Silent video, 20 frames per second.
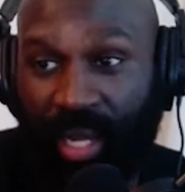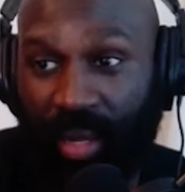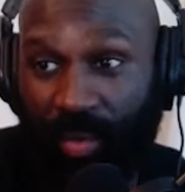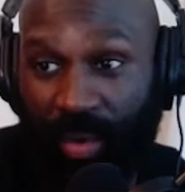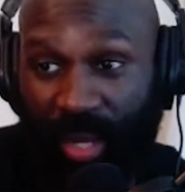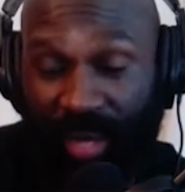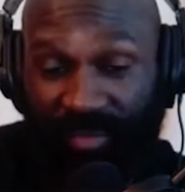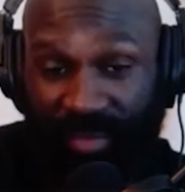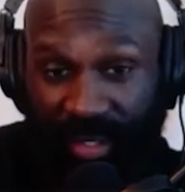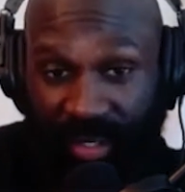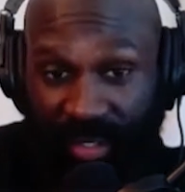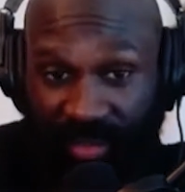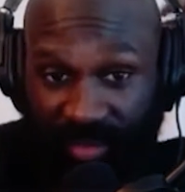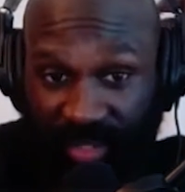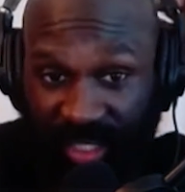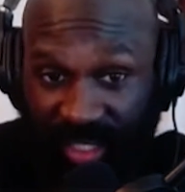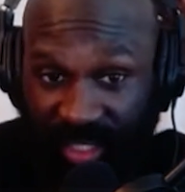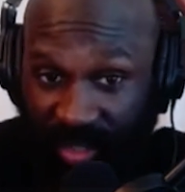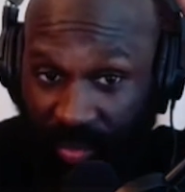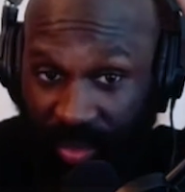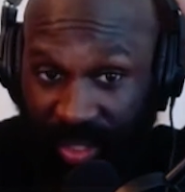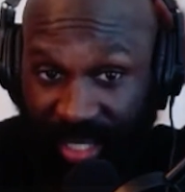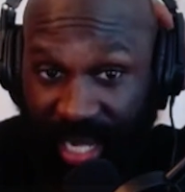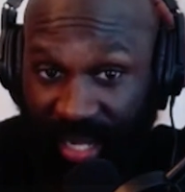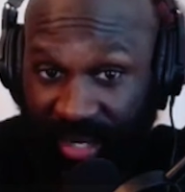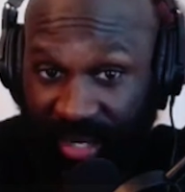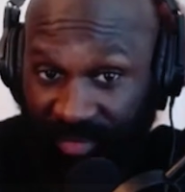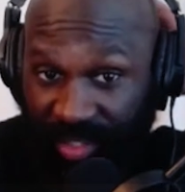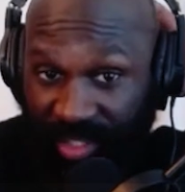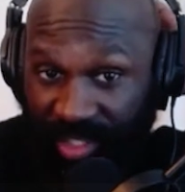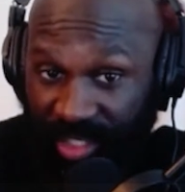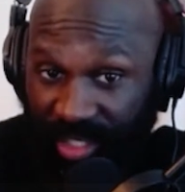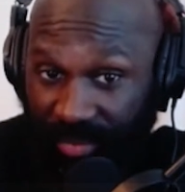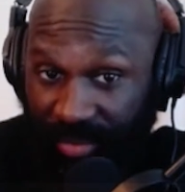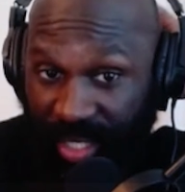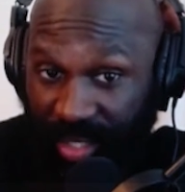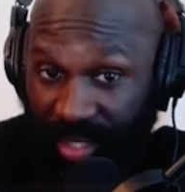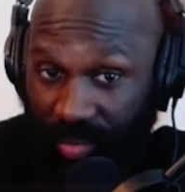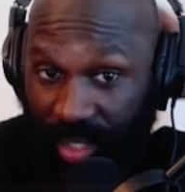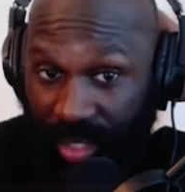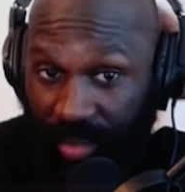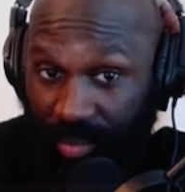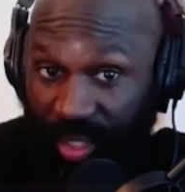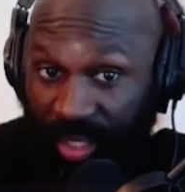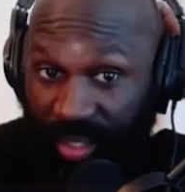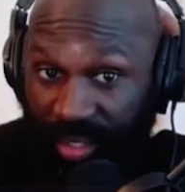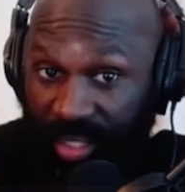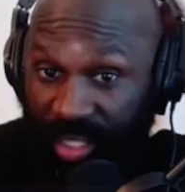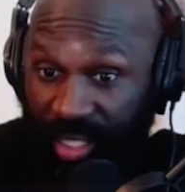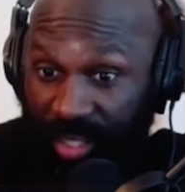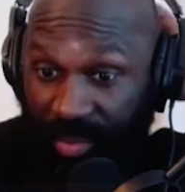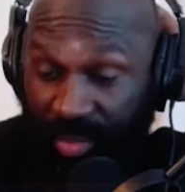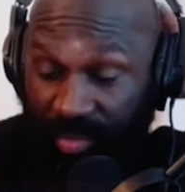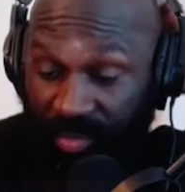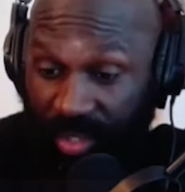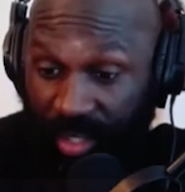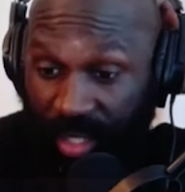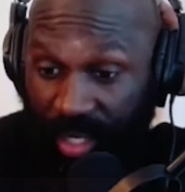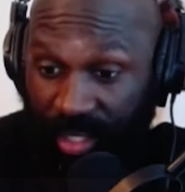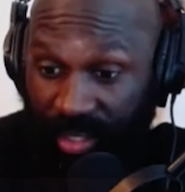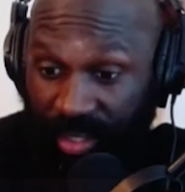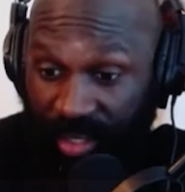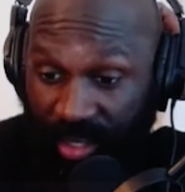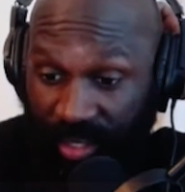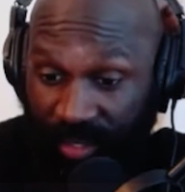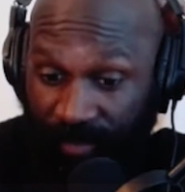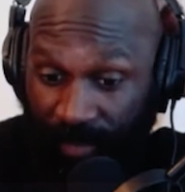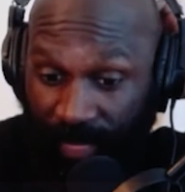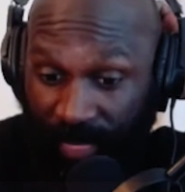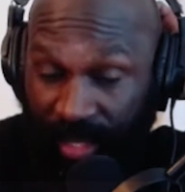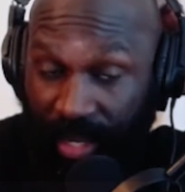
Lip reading: We have a good reason with Donovan Germain where he brings it up in regards to